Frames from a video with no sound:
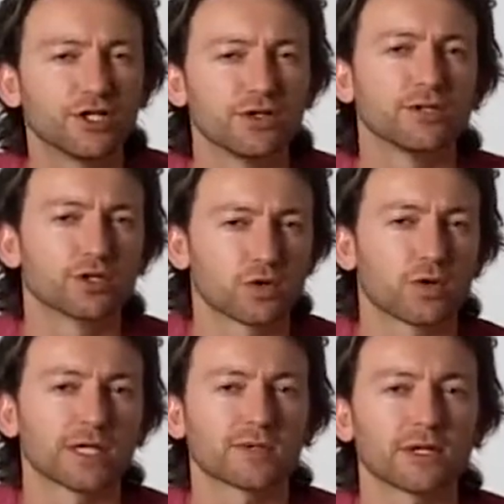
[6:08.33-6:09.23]
do the
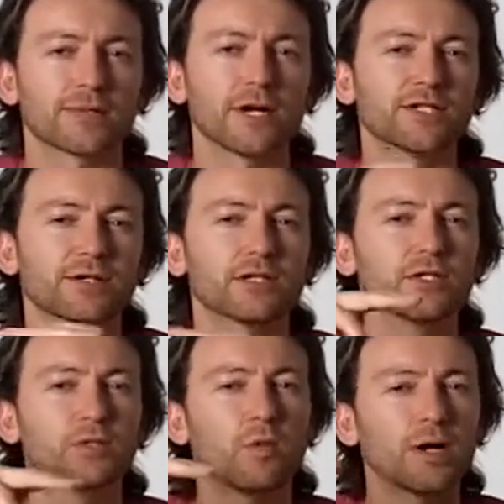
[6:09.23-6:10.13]
drawings, whether I'm going to
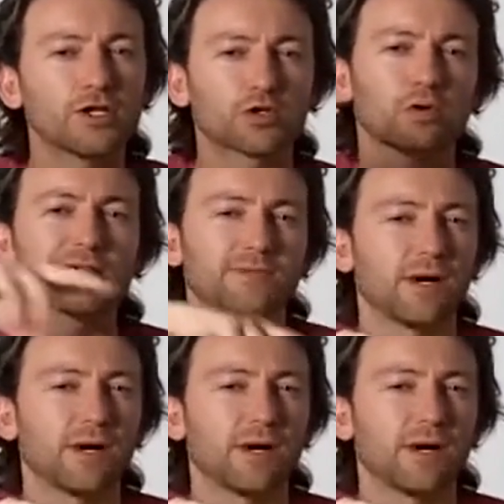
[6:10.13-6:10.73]
include one drawing